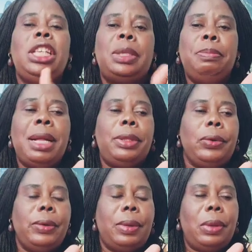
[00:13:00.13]

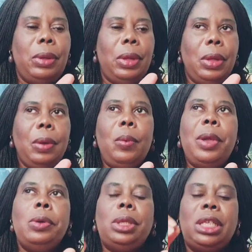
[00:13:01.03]
dismantle.
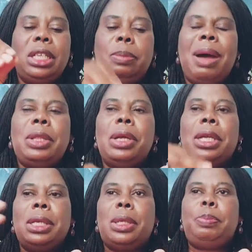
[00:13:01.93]
When you dismantle
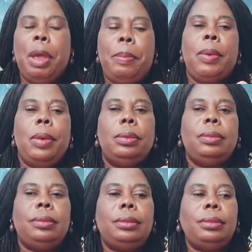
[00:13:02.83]
these people,
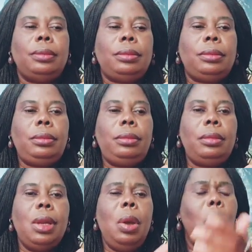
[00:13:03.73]

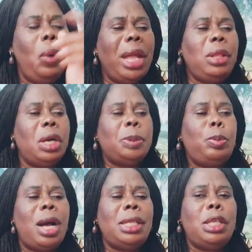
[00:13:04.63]
when those
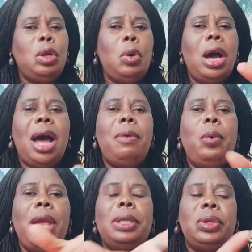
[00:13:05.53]
boys do not have
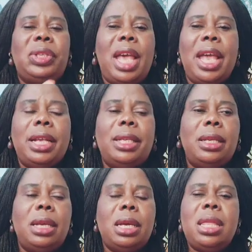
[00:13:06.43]
where to say it,
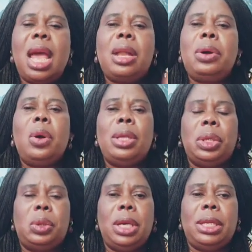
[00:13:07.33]
they are not going
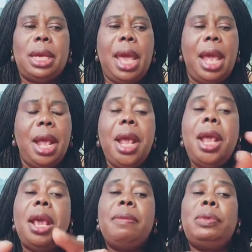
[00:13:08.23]
to do it again.
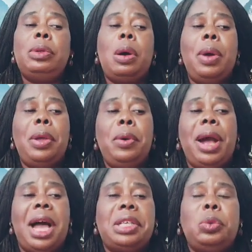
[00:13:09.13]
Even though when you
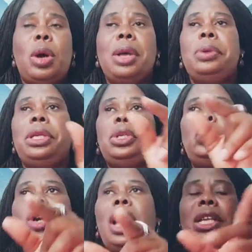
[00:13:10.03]
catch one, you
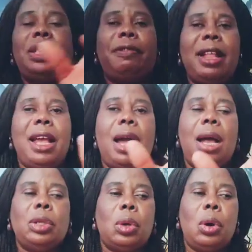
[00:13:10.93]
destroy his father's
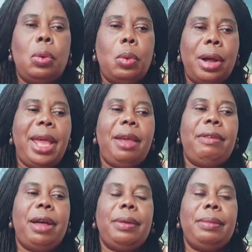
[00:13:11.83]
house or whatever.